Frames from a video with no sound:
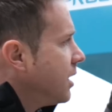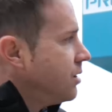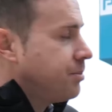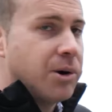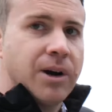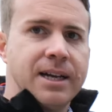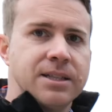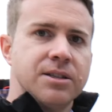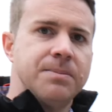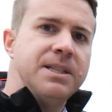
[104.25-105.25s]
The Progress,
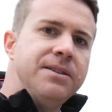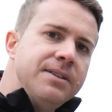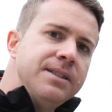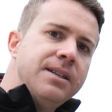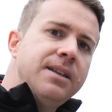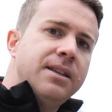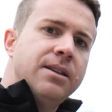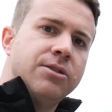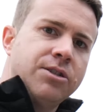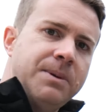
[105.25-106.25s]
the
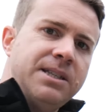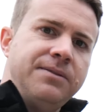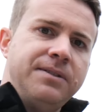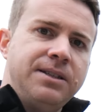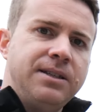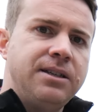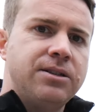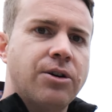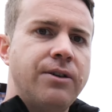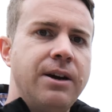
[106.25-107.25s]
specificity,
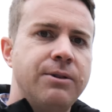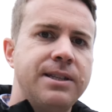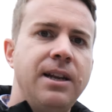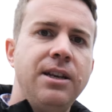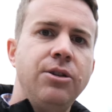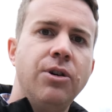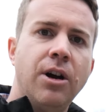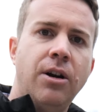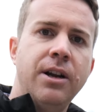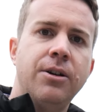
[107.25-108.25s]
sorry, I was telling you
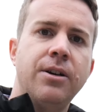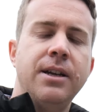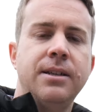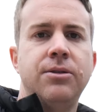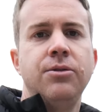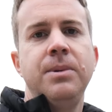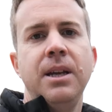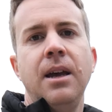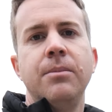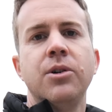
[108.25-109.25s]
earlier, is to
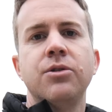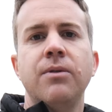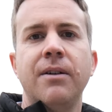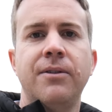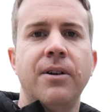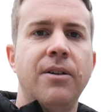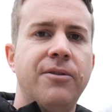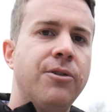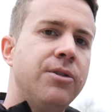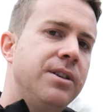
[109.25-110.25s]
be able to have
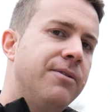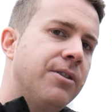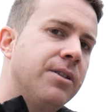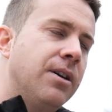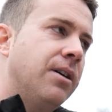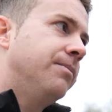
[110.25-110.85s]
3 different